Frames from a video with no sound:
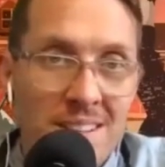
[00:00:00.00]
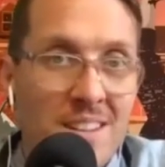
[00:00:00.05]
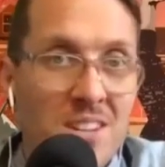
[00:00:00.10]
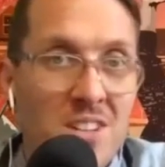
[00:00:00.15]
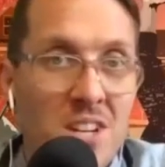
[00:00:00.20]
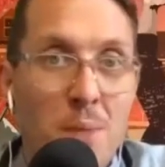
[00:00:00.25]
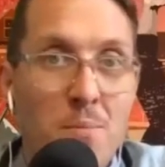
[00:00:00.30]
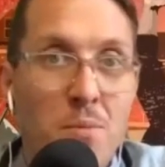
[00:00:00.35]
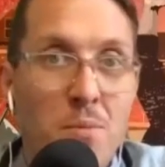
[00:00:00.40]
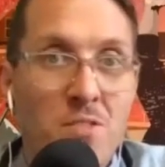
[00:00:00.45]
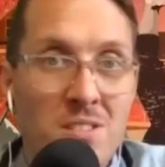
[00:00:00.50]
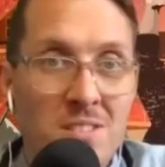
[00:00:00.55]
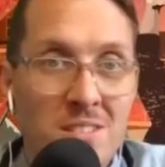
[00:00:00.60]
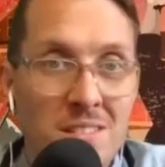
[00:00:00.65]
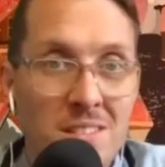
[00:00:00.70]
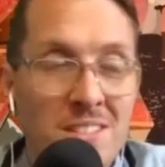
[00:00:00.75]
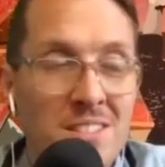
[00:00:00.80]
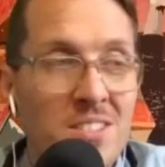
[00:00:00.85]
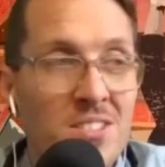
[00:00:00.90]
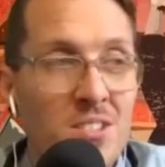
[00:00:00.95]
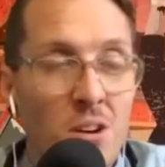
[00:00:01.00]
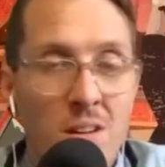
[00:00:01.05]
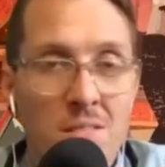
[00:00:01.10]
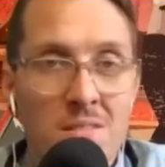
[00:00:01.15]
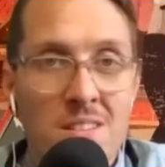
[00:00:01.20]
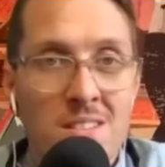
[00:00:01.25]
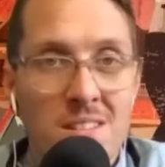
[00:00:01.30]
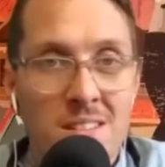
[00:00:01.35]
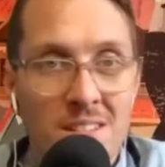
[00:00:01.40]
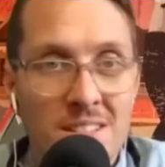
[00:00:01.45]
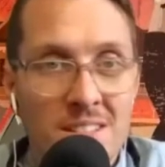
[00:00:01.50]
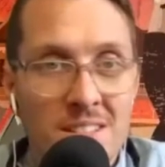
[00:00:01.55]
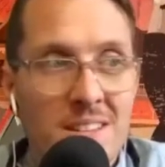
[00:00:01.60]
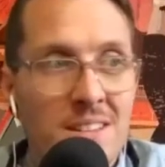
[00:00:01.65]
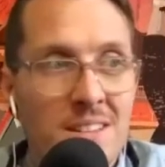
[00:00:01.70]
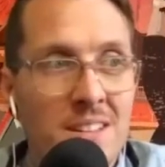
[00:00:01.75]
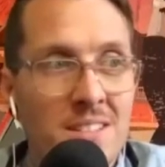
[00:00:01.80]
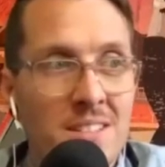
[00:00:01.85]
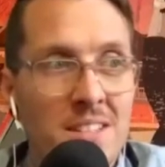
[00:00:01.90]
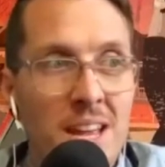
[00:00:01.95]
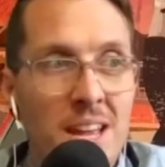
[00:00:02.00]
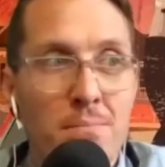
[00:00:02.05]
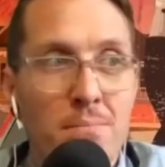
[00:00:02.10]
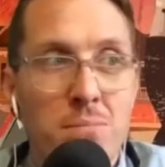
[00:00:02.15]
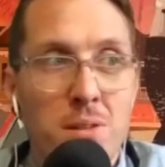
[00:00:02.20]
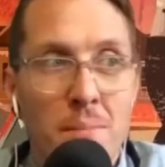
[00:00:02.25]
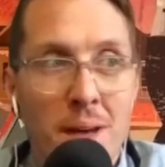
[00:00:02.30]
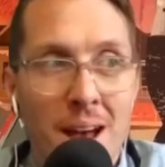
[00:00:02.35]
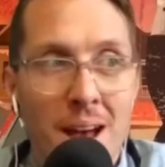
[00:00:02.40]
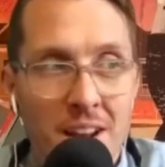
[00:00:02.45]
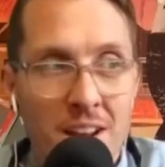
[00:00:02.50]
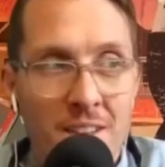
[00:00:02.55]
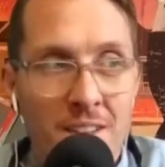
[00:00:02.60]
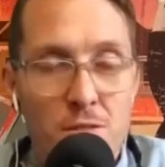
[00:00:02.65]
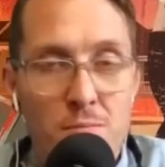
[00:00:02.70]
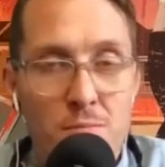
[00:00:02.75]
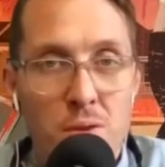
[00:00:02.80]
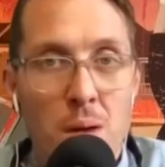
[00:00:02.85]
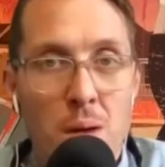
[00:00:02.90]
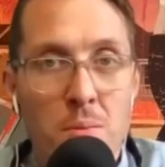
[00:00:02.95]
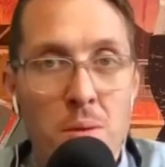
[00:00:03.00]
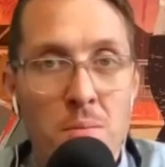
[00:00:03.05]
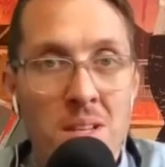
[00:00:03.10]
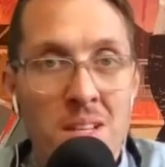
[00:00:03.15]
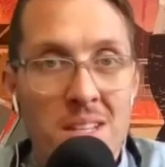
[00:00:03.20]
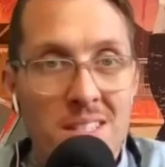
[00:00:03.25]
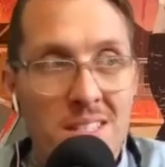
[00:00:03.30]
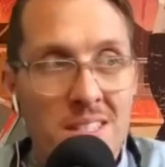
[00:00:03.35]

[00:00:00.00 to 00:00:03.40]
The top of this list is on this list because it's emblematic of the problem.